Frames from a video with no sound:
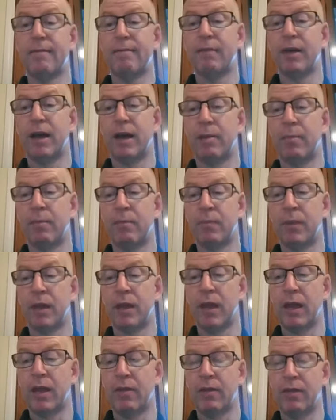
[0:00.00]

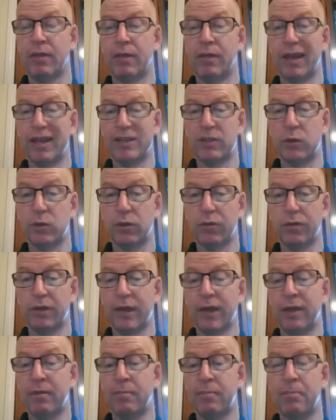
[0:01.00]
that sort of
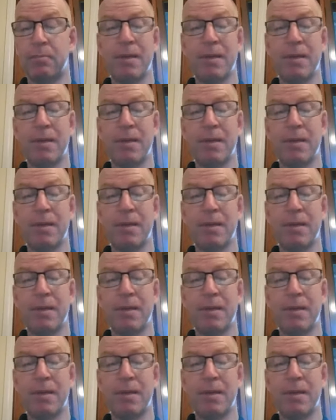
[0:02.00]
thing.